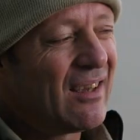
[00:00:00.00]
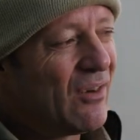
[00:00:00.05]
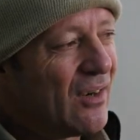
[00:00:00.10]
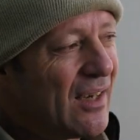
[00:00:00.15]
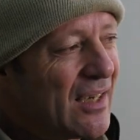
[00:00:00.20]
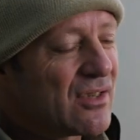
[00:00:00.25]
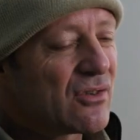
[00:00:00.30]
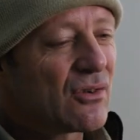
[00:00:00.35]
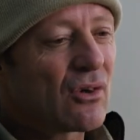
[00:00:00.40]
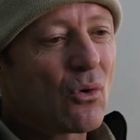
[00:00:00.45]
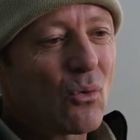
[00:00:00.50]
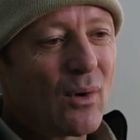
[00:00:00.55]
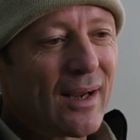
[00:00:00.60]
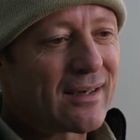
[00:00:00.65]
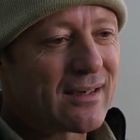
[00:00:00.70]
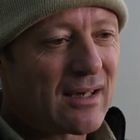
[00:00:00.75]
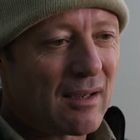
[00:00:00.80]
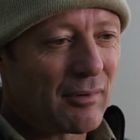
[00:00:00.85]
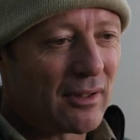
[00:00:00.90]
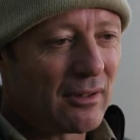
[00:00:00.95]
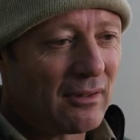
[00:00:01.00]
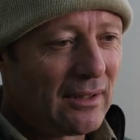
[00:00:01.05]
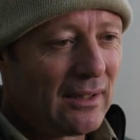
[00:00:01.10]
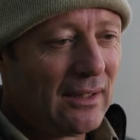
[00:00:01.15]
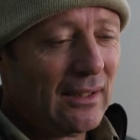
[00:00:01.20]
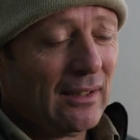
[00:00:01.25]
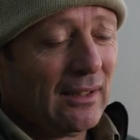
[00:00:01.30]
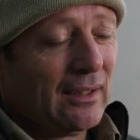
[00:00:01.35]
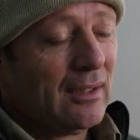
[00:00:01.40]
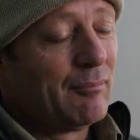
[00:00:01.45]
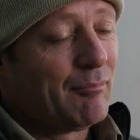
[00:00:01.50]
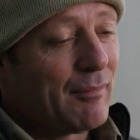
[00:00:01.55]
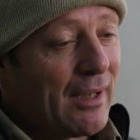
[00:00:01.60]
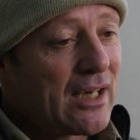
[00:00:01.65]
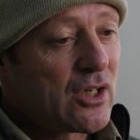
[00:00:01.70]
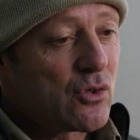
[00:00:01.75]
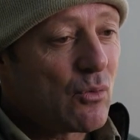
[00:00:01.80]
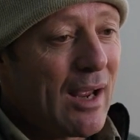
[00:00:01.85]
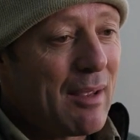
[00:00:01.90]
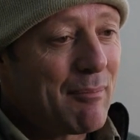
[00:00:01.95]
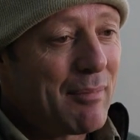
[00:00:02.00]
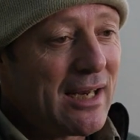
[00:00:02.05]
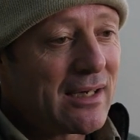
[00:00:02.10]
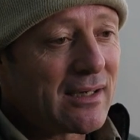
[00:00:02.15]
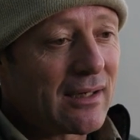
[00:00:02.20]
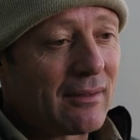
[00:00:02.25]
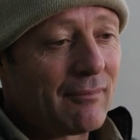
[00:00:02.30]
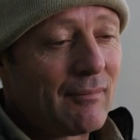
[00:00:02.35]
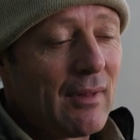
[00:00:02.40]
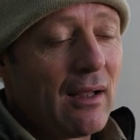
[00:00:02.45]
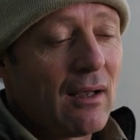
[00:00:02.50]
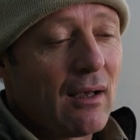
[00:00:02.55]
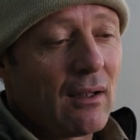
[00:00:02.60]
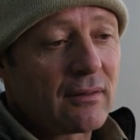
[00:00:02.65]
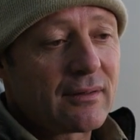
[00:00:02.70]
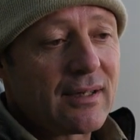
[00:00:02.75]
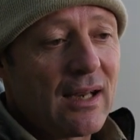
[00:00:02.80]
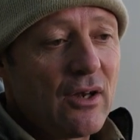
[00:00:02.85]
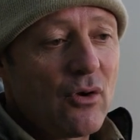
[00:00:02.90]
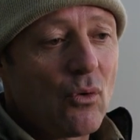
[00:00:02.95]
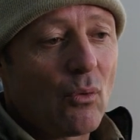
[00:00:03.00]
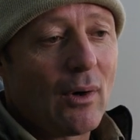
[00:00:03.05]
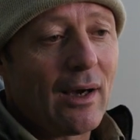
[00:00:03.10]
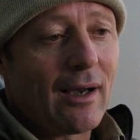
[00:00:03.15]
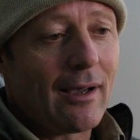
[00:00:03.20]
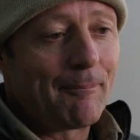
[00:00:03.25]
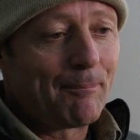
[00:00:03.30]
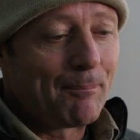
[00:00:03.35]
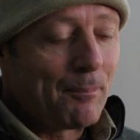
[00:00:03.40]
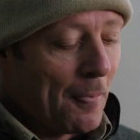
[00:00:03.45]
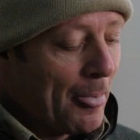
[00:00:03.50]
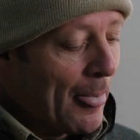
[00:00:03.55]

Well, it's not quite double, but it's way better. I'll tell you why.